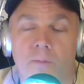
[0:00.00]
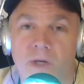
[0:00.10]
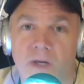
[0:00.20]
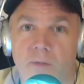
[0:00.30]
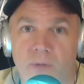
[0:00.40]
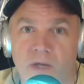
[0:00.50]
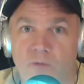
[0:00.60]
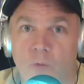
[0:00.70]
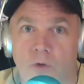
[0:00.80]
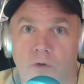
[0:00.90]
a media
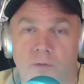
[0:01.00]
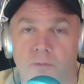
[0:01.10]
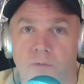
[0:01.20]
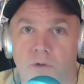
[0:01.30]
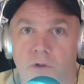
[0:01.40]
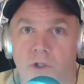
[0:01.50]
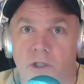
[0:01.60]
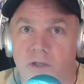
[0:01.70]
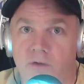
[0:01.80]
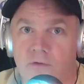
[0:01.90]
based world
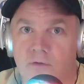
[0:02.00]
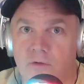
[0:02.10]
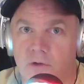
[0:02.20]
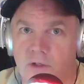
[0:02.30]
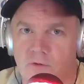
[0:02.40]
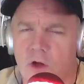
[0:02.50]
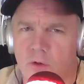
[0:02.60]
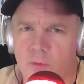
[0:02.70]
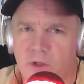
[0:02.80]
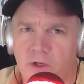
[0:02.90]
let's let's
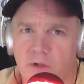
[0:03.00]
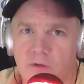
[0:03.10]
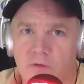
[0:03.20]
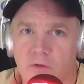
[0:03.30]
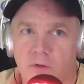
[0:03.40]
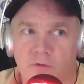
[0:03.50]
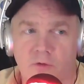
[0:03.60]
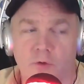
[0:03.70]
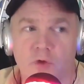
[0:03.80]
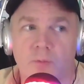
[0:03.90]
call it what it is you know
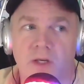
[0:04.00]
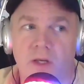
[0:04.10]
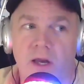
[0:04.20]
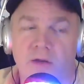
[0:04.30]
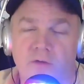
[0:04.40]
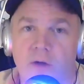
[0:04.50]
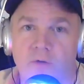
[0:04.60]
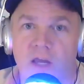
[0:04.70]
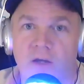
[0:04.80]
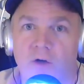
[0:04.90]
social media has now
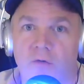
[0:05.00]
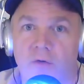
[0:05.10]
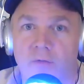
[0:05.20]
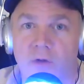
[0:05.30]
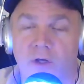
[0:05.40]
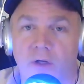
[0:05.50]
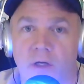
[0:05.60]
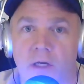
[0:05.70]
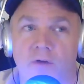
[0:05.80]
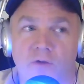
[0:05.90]
taken over everything
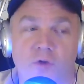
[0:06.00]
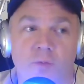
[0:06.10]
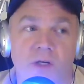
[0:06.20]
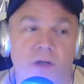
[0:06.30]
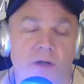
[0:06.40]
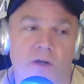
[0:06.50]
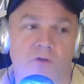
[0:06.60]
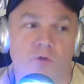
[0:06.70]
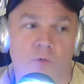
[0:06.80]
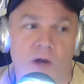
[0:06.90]
social media
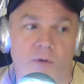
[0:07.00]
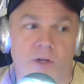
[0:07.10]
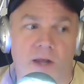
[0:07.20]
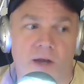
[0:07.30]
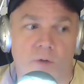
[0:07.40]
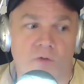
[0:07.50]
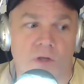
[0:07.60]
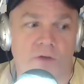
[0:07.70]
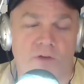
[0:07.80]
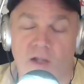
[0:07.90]
is drowning out
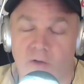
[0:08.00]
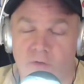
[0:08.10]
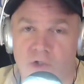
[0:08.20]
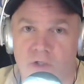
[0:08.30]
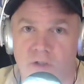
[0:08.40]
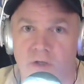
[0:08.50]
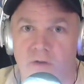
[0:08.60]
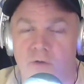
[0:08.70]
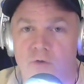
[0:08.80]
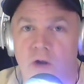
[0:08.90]
television
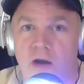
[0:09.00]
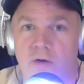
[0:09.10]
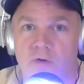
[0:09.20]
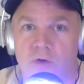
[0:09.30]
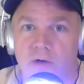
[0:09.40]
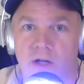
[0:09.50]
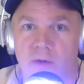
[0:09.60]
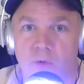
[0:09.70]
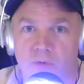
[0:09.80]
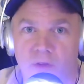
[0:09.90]
they're drow- drowning
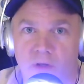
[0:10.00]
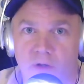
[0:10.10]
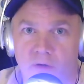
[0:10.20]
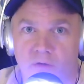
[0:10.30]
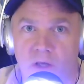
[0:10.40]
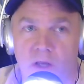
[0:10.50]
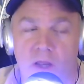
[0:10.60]
out movie theaters